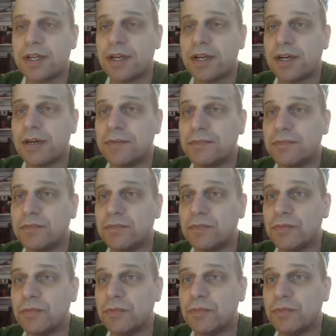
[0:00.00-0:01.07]

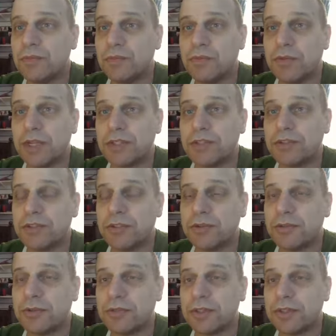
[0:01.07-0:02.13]
Whether
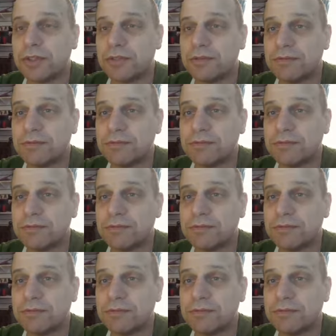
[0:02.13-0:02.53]
you're